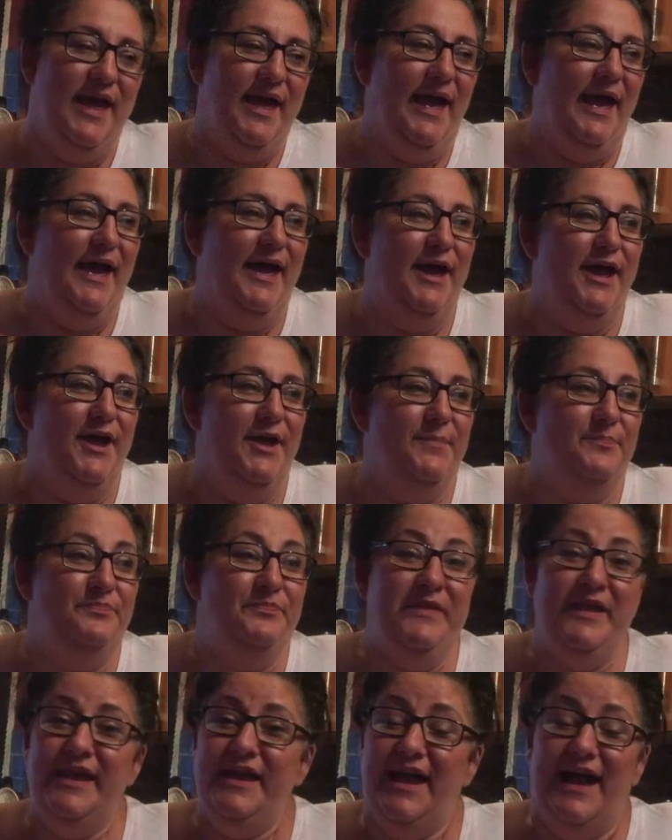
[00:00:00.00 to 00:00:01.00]

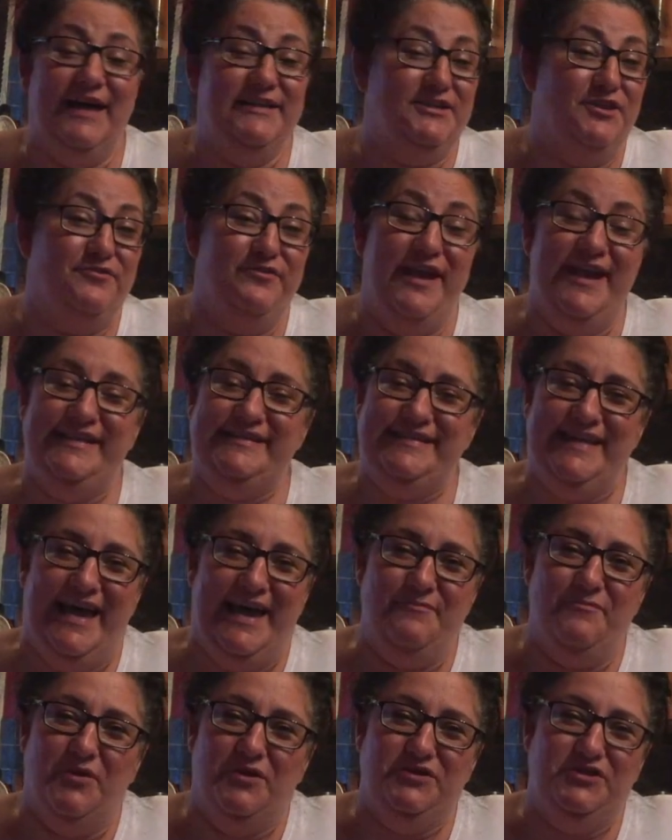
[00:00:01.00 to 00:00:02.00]
Um, I had a great
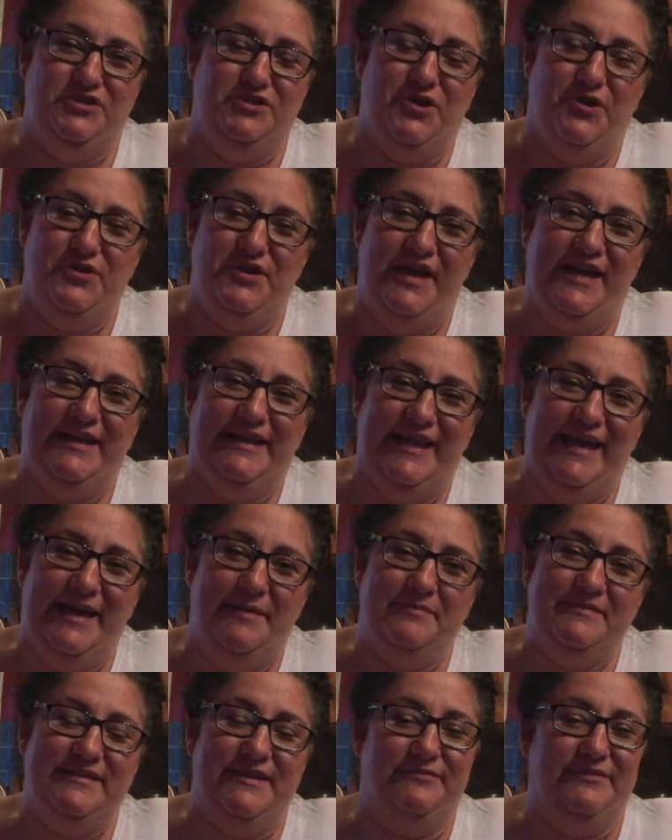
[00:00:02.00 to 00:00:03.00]
time watching all your
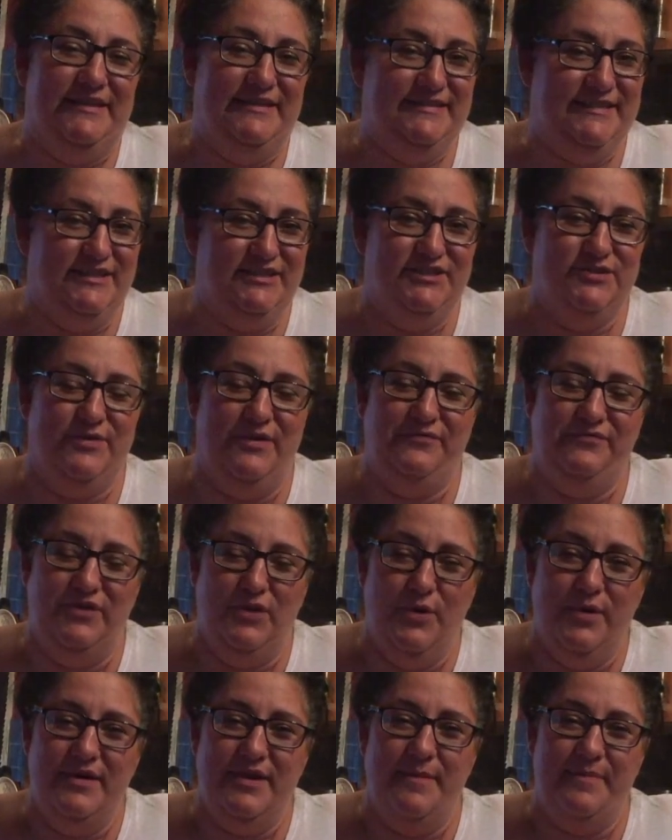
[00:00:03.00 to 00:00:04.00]
clips. I've listened to a
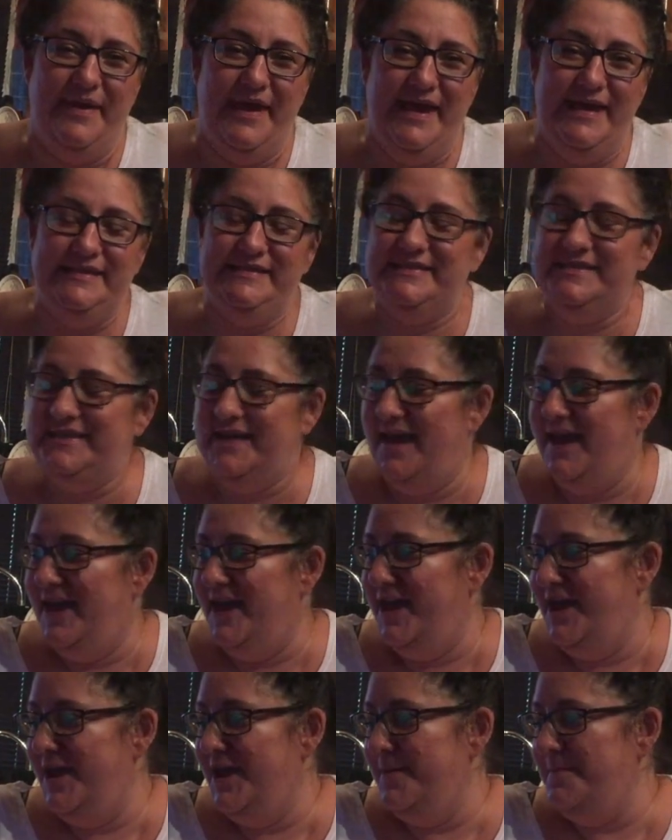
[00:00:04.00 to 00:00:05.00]
few of your bits.
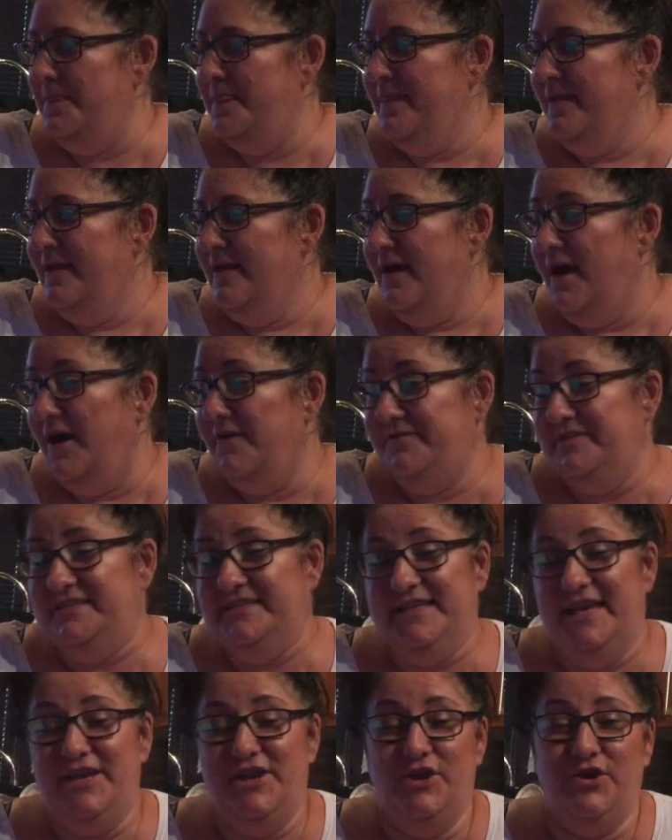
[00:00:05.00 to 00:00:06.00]
Um,
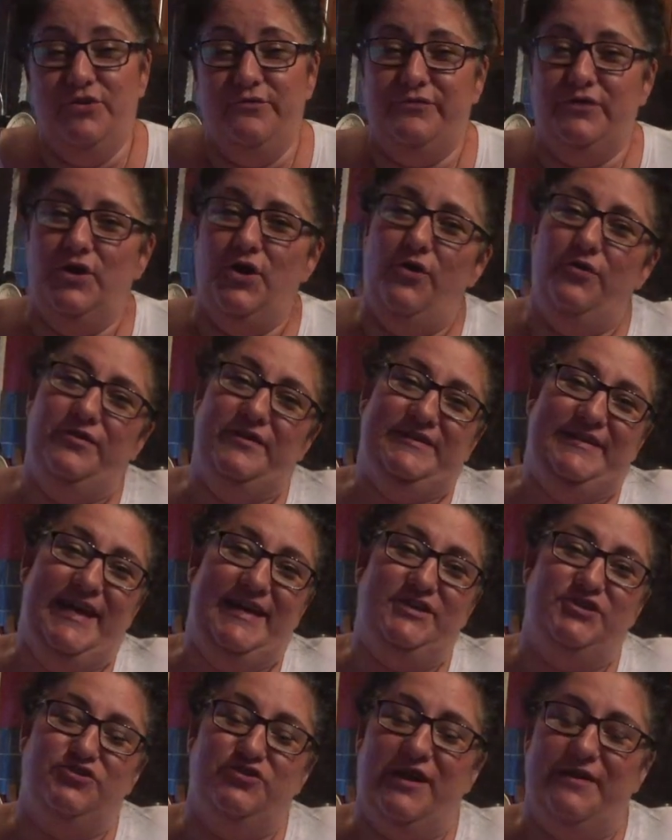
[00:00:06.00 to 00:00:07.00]
obviously, you cover all the
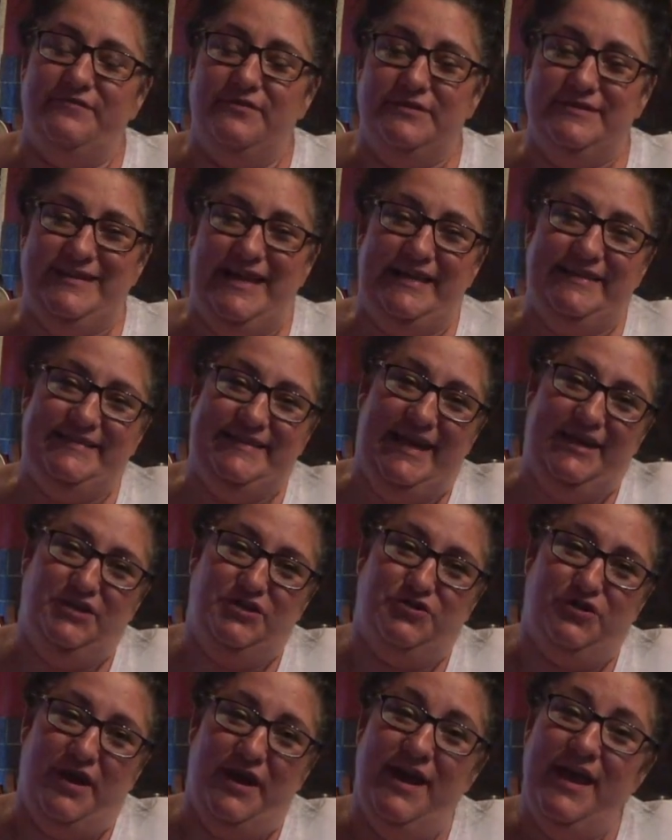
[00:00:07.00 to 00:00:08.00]
day's travels, et
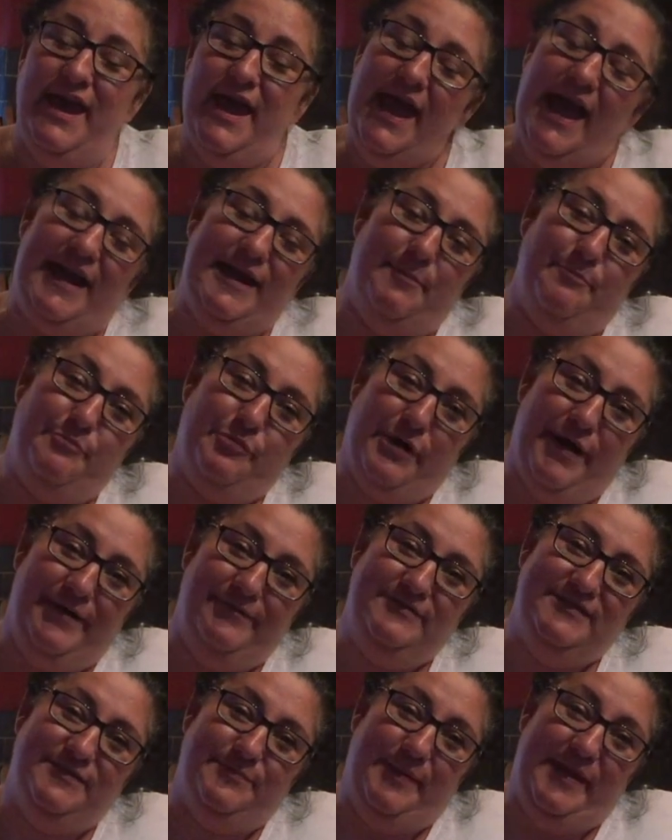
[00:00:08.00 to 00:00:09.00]
cetera. And I'm
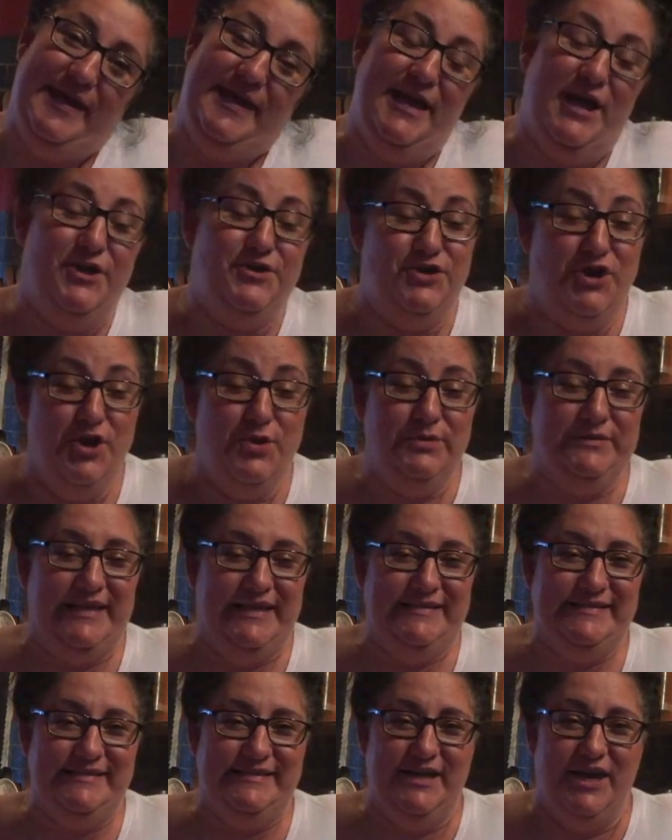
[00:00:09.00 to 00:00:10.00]
proud to be a new
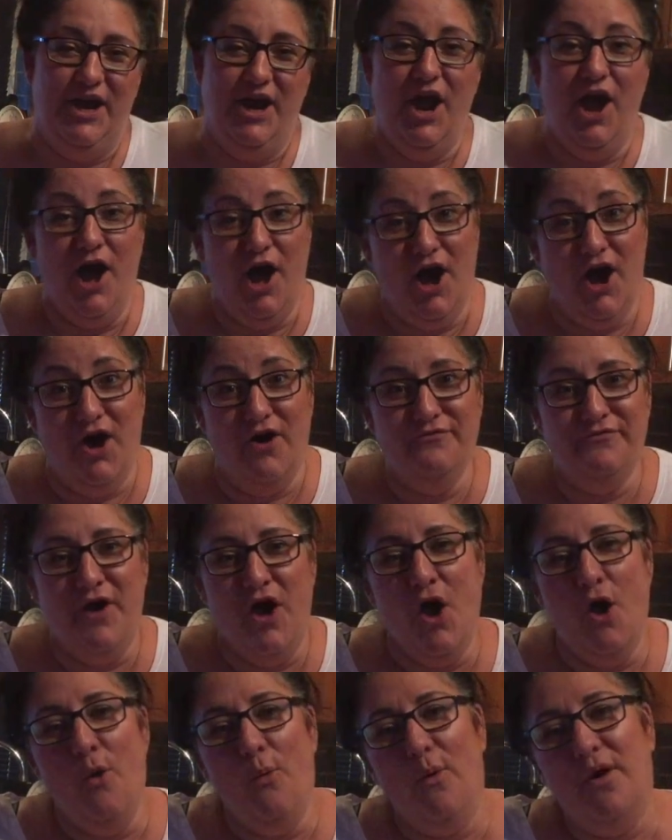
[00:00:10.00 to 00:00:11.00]
listener of
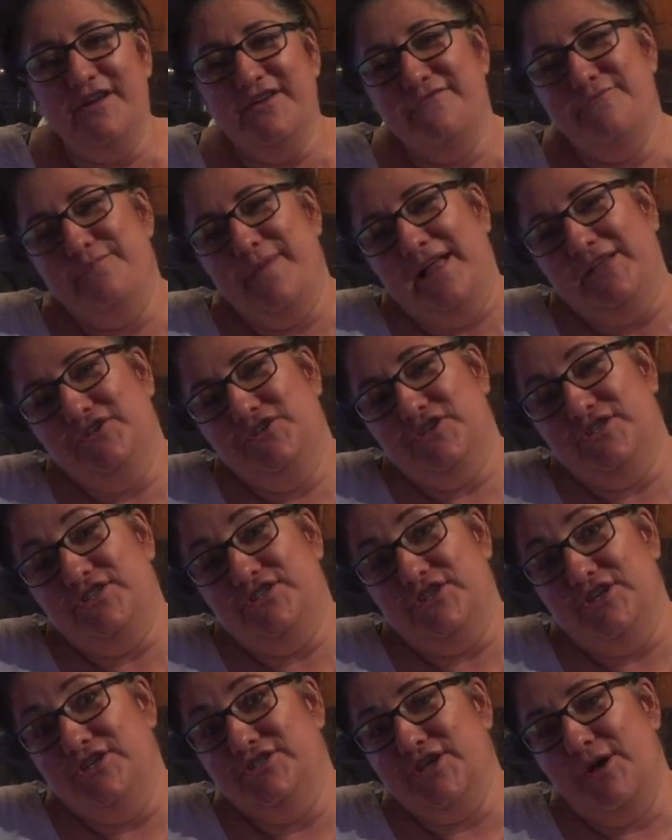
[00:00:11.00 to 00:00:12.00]
one of
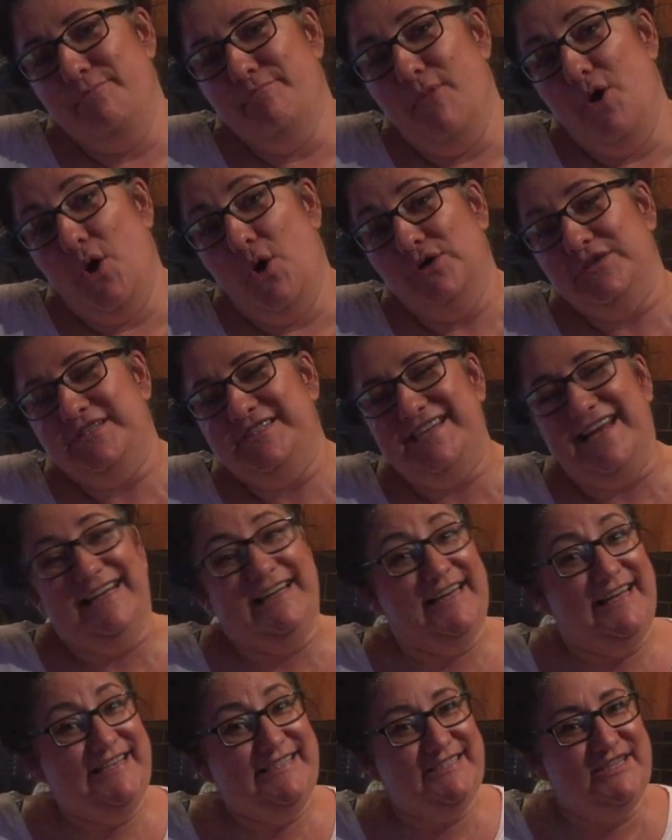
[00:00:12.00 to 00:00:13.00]
Manchester's most
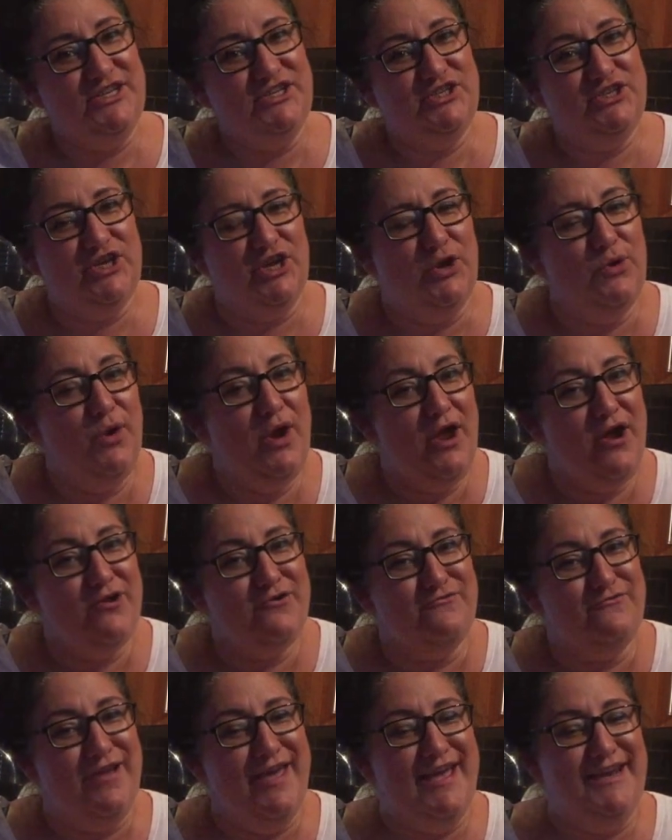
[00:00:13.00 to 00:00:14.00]
listened to
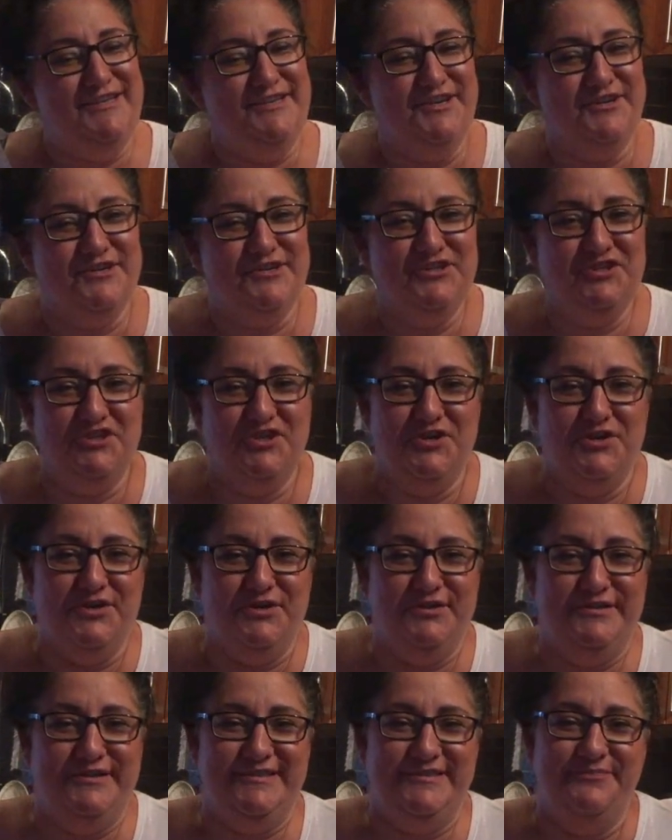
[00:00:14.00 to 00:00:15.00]
radio
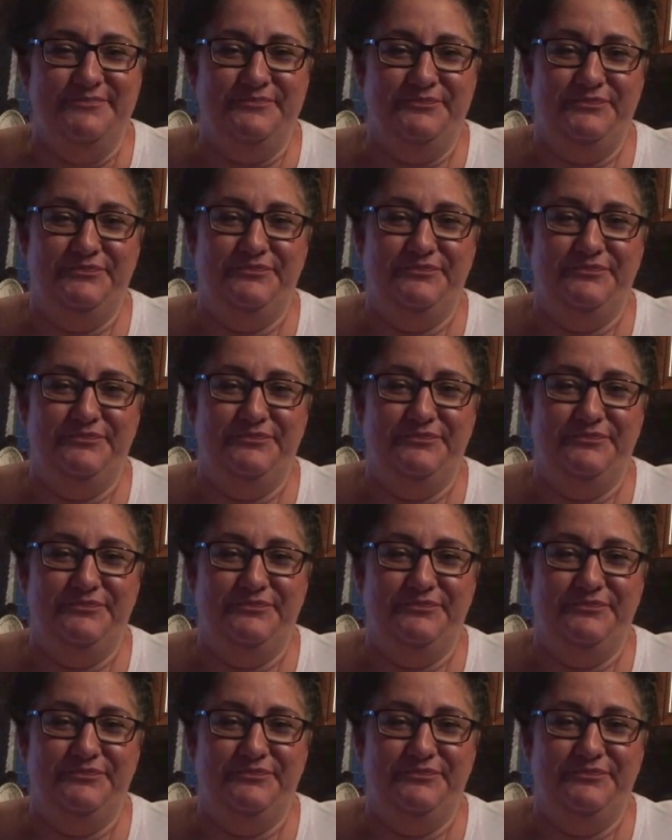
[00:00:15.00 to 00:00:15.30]
shows.